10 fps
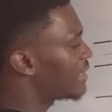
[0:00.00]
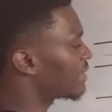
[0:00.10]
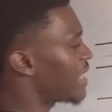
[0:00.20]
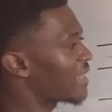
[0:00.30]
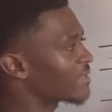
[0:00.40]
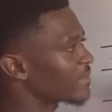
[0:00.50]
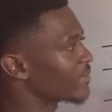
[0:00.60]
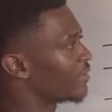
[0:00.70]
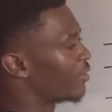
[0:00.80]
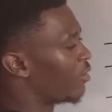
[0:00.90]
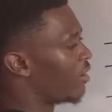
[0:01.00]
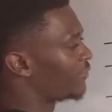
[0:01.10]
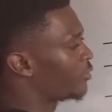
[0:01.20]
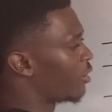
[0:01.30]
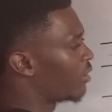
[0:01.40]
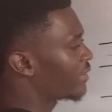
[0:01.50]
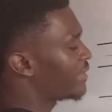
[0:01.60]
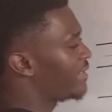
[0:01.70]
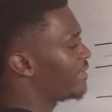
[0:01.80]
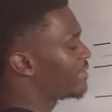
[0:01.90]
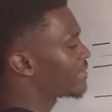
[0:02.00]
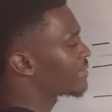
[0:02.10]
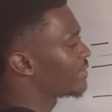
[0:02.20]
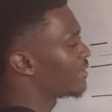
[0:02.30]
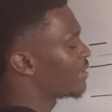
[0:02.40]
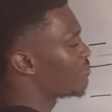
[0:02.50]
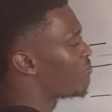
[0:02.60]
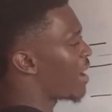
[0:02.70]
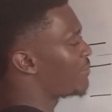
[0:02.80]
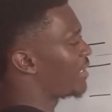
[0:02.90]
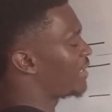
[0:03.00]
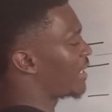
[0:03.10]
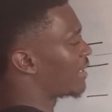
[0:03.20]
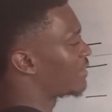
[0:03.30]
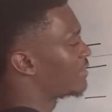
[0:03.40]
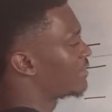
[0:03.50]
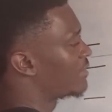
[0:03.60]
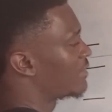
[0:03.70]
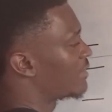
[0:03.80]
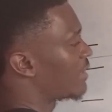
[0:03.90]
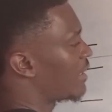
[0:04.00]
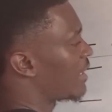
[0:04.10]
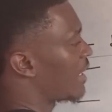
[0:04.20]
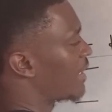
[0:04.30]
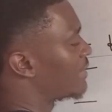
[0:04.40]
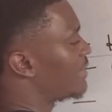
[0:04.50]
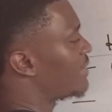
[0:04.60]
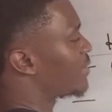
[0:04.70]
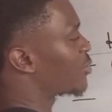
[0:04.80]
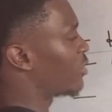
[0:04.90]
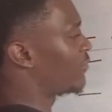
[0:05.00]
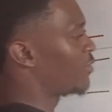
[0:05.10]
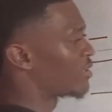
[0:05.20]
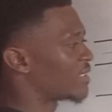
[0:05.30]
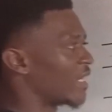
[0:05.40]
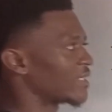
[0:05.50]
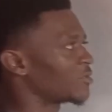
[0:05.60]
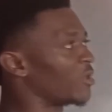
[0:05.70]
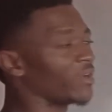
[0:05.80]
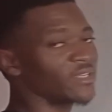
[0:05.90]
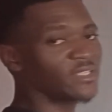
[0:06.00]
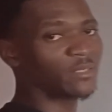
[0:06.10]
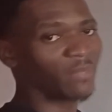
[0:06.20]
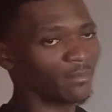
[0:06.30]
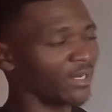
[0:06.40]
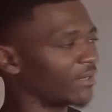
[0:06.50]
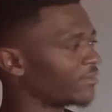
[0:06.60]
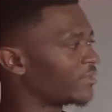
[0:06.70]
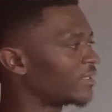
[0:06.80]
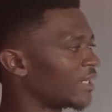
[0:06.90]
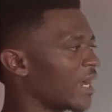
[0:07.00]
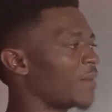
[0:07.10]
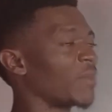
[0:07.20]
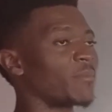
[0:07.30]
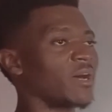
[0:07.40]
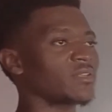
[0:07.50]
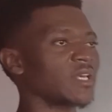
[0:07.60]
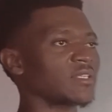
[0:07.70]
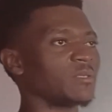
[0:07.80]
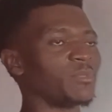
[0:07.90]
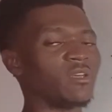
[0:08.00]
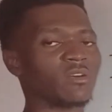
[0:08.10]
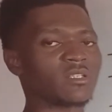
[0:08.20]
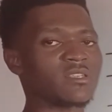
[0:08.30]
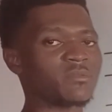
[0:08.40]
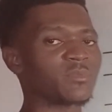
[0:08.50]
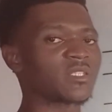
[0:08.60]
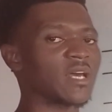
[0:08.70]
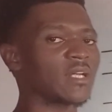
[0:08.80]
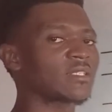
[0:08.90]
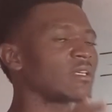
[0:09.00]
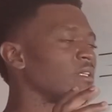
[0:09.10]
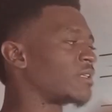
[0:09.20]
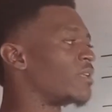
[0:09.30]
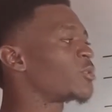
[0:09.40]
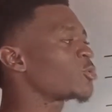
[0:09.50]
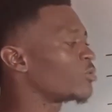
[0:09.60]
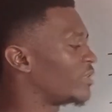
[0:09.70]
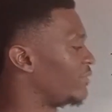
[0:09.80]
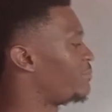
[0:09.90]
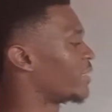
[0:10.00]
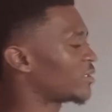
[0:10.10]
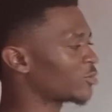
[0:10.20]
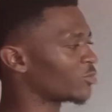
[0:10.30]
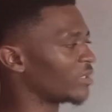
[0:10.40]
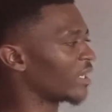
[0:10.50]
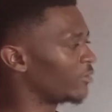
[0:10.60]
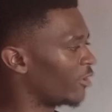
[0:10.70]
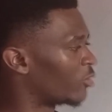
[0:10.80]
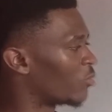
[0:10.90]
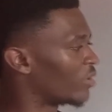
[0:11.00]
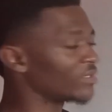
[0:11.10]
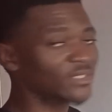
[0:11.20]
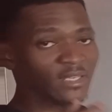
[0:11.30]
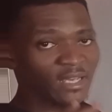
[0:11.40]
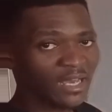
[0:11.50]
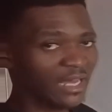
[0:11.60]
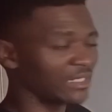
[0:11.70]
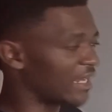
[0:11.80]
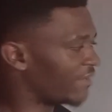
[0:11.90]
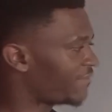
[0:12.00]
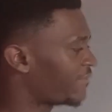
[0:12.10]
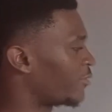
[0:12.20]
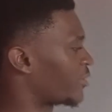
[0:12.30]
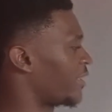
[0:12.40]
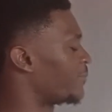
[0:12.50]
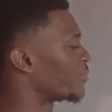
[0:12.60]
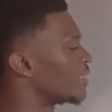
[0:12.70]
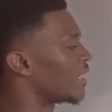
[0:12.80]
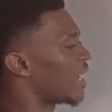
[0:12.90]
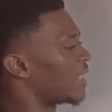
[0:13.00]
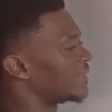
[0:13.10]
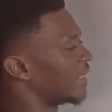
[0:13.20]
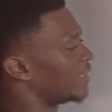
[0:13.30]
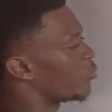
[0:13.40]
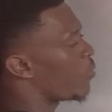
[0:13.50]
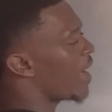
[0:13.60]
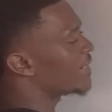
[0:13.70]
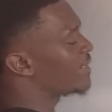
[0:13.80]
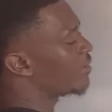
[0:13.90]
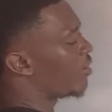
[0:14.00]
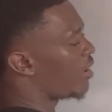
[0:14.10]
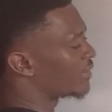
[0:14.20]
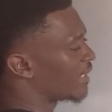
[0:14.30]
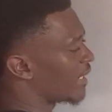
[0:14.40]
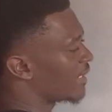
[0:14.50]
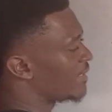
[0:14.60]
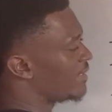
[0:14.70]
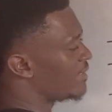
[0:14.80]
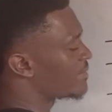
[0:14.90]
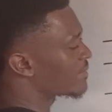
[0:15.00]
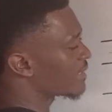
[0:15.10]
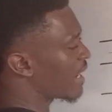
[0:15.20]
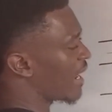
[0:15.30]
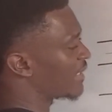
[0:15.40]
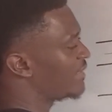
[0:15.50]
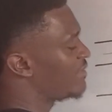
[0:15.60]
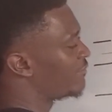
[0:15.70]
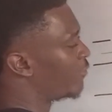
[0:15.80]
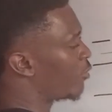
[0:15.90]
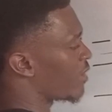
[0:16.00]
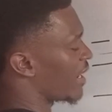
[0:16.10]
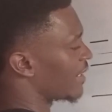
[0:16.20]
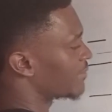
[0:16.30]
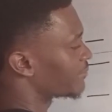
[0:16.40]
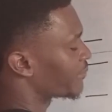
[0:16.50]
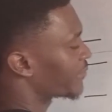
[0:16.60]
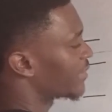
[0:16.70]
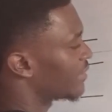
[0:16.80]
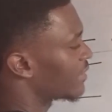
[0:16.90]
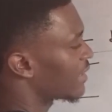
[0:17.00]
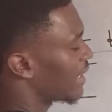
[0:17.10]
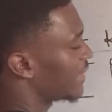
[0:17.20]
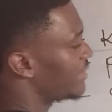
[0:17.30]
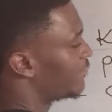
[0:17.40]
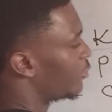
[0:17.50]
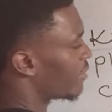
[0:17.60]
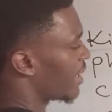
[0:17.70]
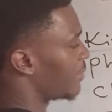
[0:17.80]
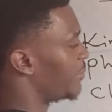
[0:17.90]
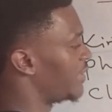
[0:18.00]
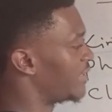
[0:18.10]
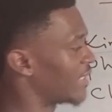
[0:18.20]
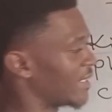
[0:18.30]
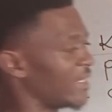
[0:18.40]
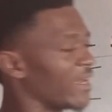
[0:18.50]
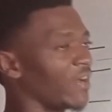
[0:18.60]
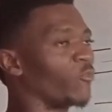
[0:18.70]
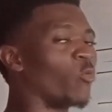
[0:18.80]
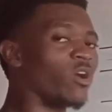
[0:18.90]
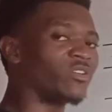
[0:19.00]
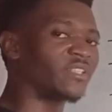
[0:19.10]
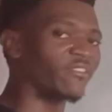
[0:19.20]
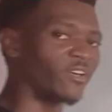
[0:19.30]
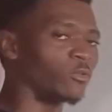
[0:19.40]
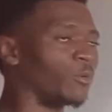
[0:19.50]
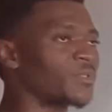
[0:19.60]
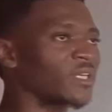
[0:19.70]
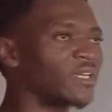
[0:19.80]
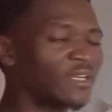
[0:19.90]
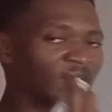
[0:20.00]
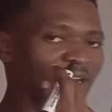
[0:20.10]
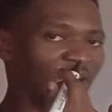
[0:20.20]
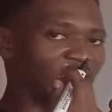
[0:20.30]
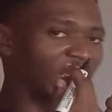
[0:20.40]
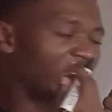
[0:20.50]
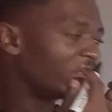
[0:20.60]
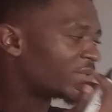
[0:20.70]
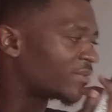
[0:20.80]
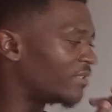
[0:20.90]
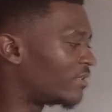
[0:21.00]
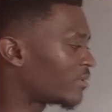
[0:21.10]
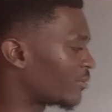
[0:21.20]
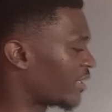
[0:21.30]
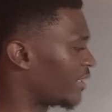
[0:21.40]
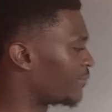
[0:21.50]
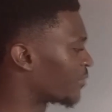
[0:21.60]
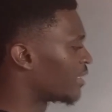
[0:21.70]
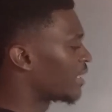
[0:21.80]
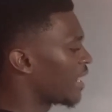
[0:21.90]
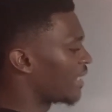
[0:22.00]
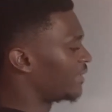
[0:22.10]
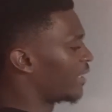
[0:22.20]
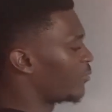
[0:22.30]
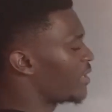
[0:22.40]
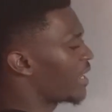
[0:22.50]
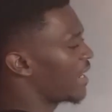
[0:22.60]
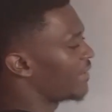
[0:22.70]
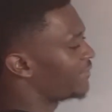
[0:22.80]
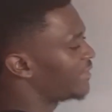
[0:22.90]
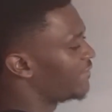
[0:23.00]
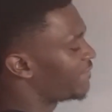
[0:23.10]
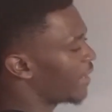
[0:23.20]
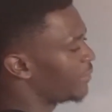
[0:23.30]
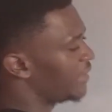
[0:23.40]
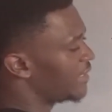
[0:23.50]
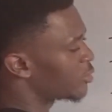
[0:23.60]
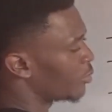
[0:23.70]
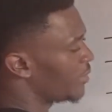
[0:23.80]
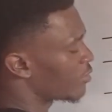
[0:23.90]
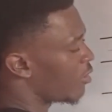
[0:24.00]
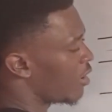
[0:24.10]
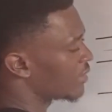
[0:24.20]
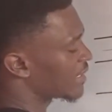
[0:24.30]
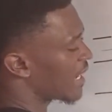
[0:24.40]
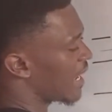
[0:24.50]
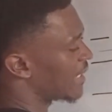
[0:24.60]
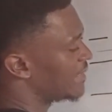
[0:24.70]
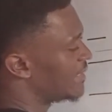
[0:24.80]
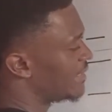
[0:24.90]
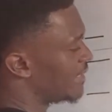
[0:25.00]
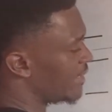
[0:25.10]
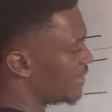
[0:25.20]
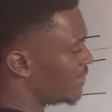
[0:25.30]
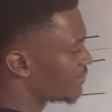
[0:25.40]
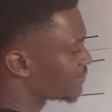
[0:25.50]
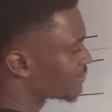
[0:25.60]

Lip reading: class of dog is Mammalia, and it is obvious that dog is a mammal, and mammals are simply organisms that tend to give birth to their young ones alive. Okay, and then while the other is Carnivora, meaning that they have well-developed canine teeth. Okay, and then we have the family to be called Carnidae.